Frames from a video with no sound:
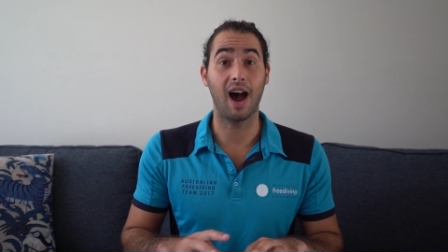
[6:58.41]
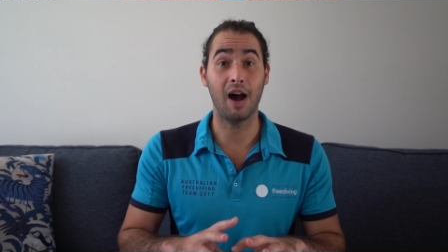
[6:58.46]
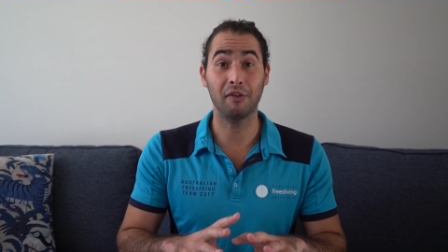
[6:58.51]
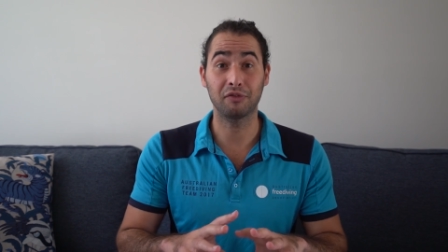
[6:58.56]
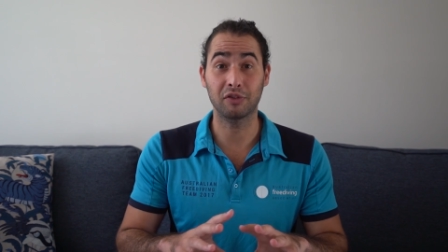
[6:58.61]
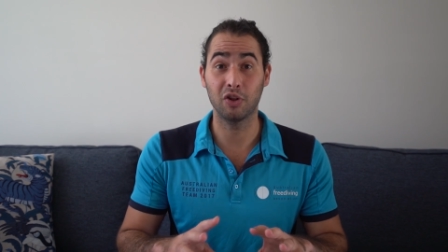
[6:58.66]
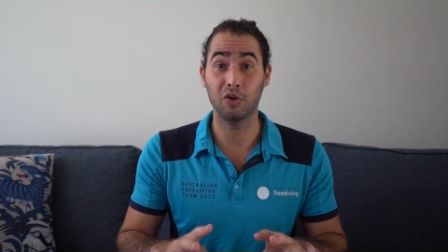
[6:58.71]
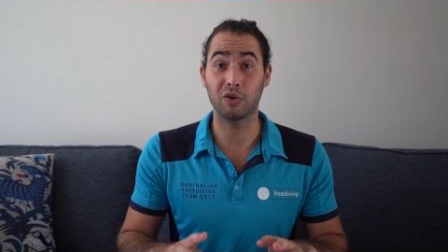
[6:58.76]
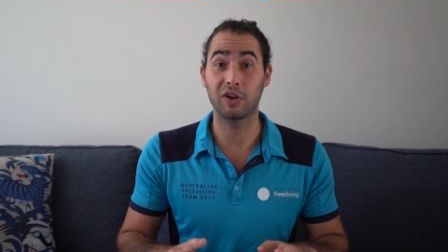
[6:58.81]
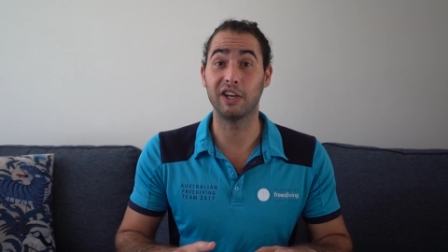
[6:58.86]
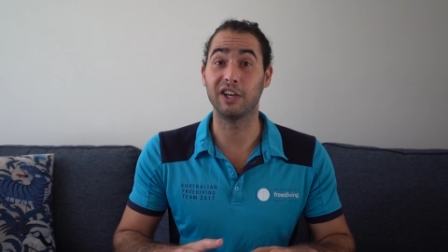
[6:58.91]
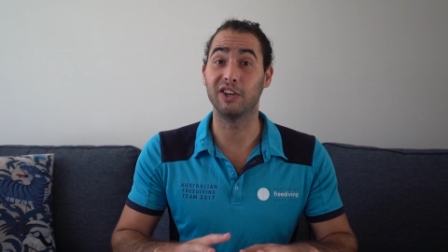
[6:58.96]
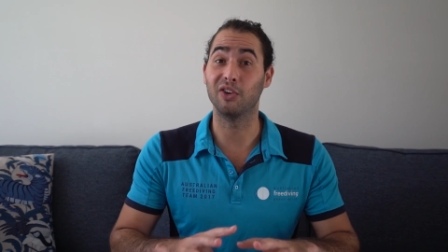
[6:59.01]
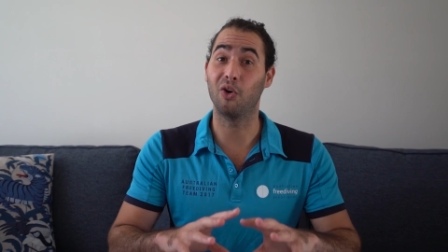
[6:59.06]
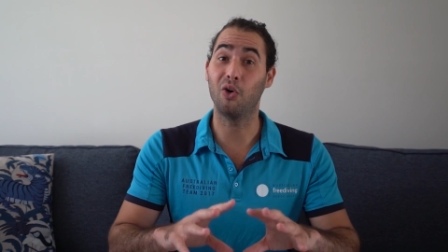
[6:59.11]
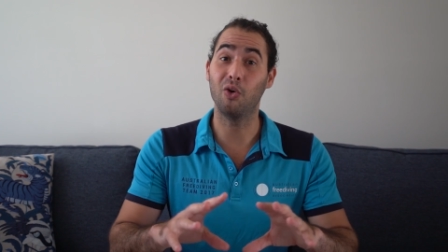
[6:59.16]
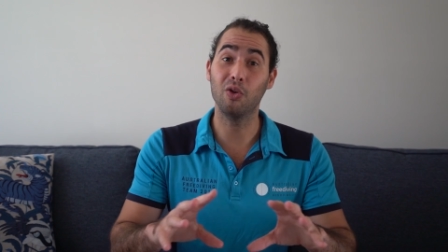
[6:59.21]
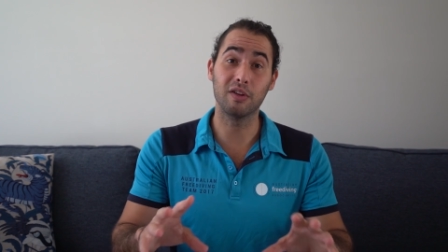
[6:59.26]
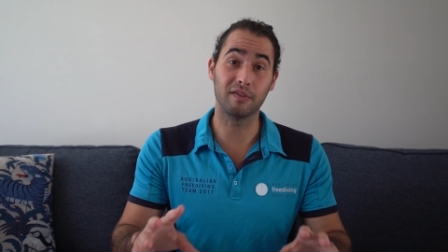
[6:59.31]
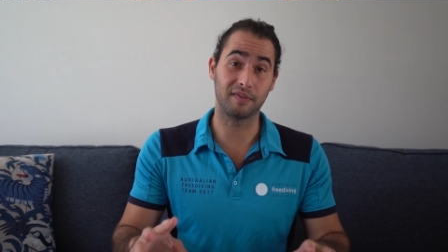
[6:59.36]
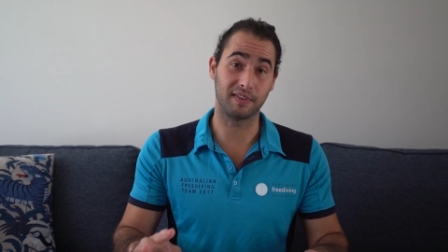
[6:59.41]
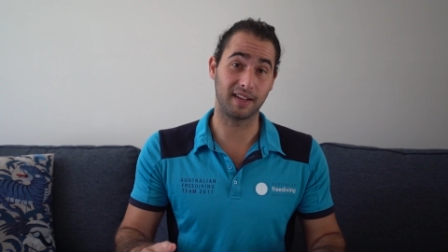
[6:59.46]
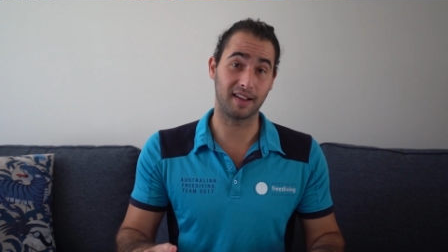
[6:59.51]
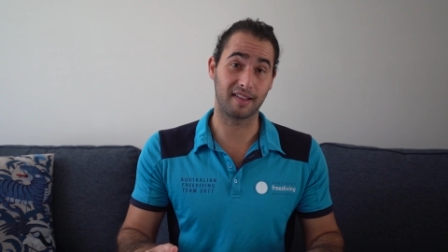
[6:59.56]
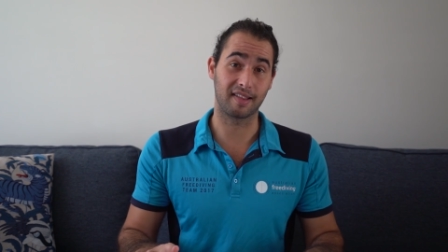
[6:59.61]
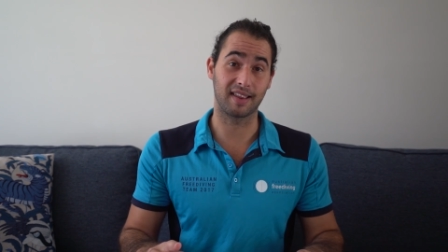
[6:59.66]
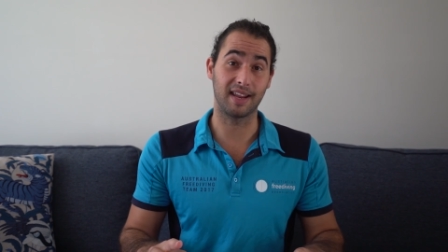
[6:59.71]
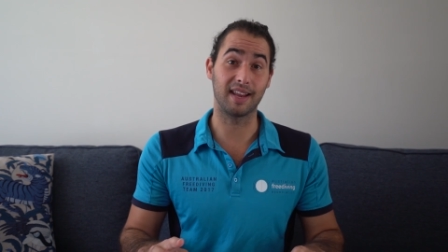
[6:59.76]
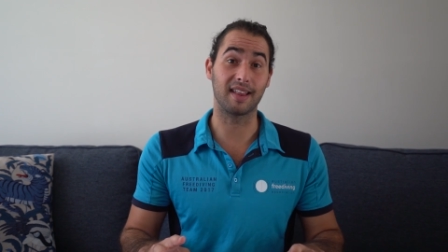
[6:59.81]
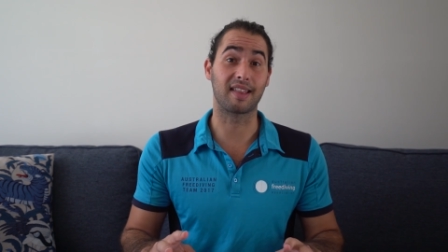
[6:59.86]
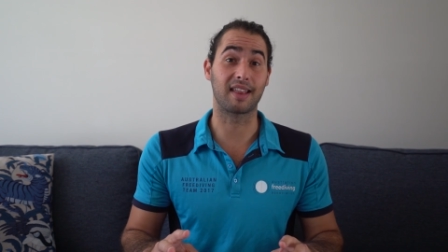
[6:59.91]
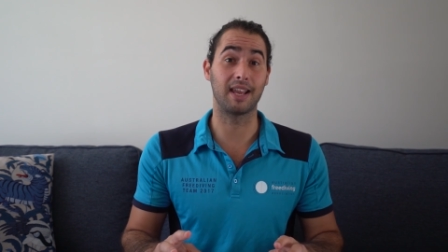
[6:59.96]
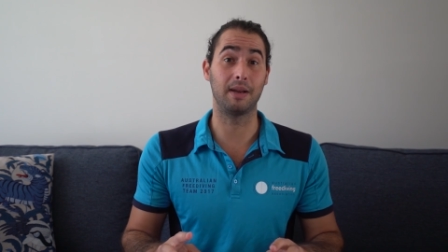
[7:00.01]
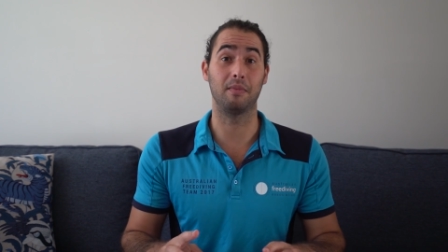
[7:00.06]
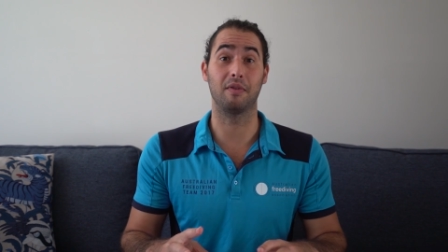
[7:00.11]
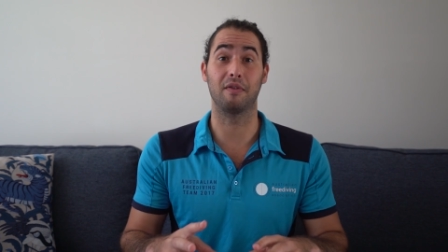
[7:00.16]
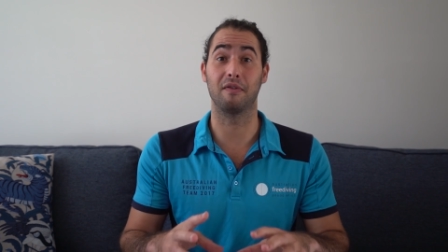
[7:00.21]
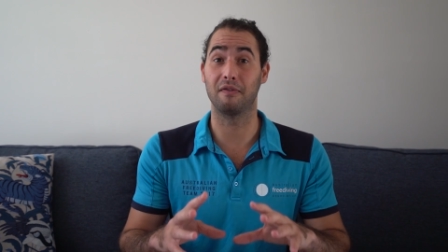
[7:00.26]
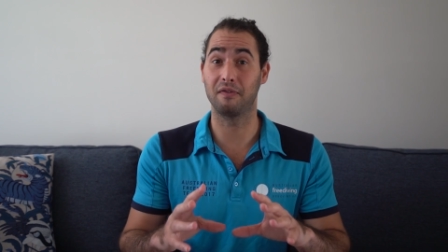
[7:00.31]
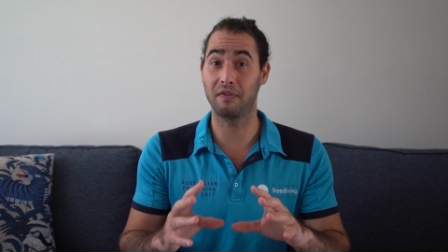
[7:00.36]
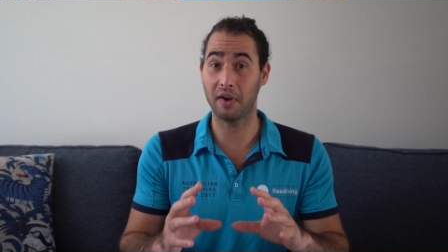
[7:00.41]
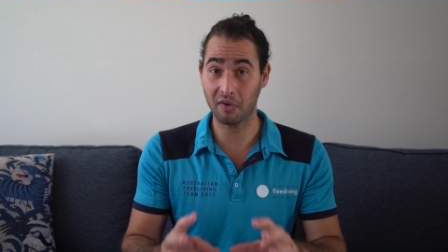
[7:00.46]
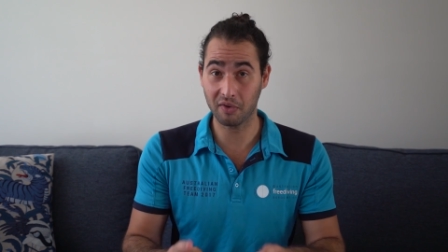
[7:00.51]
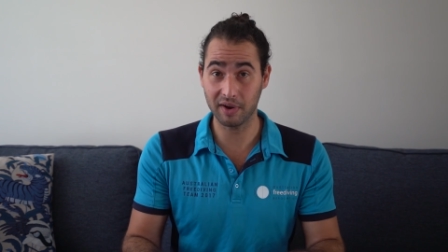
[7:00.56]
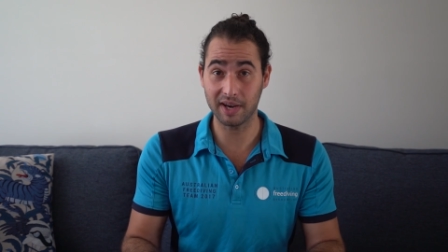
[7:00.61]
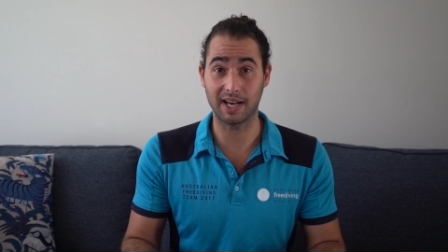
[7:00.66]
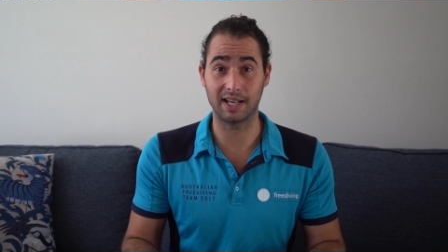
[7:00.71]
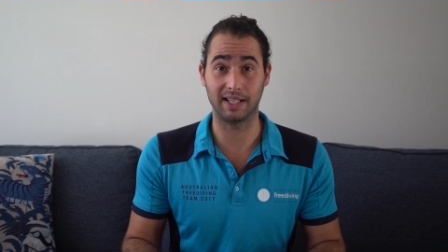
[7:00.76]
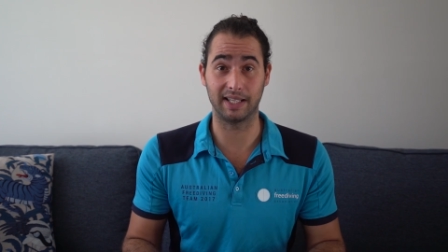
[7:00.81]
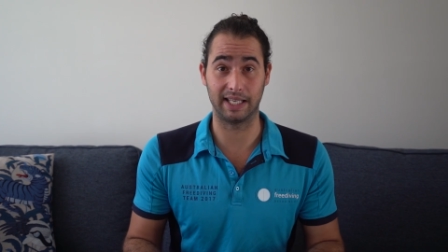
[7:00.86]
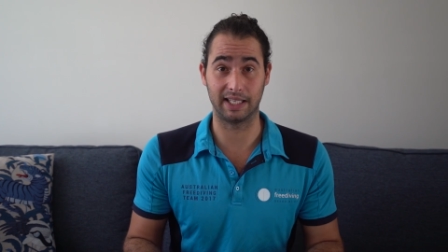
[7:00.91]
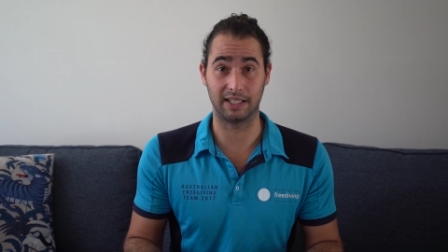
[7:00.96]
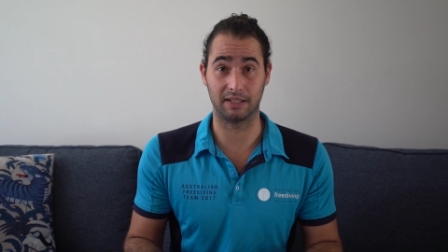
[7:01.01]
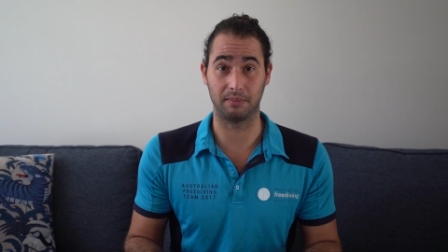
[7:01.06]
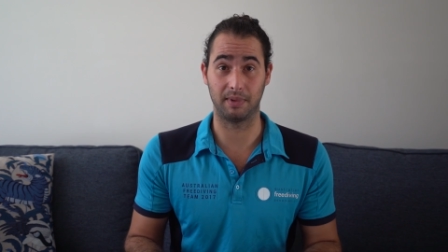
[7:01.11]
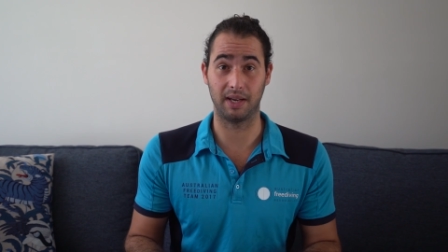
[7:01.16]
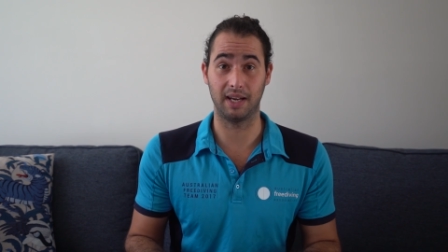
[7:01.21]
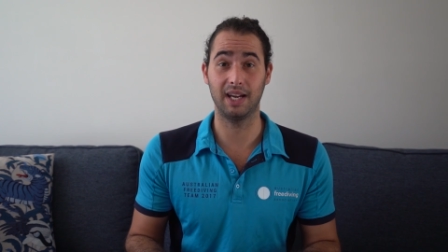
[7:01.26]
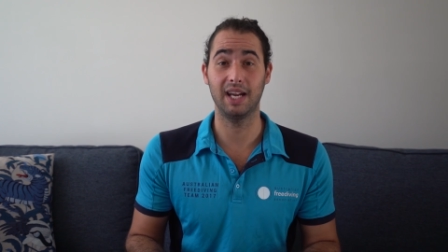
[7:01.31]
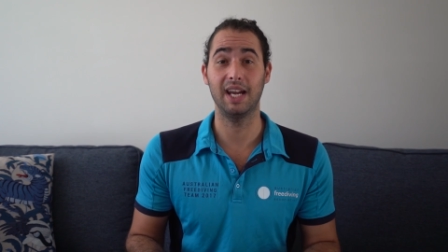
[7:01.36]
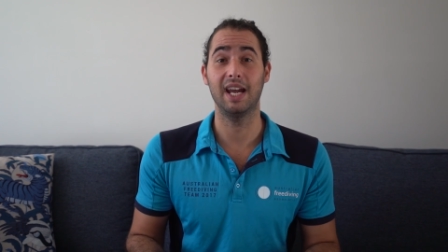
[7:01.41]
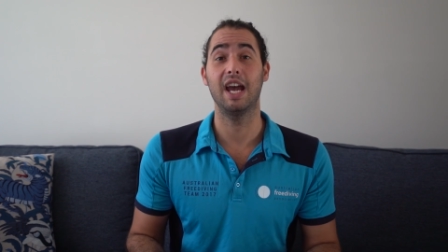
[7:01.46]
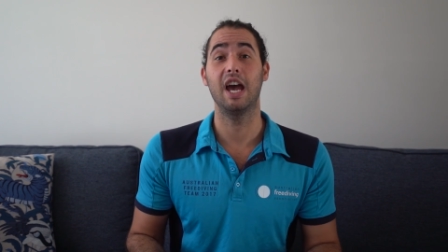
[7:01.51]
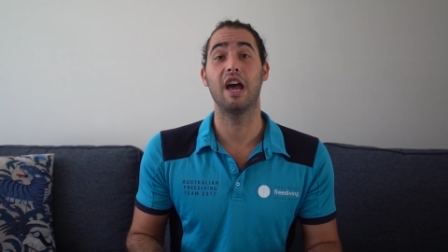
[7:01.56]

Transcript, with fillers: After looking at all of this, it seems very clear to me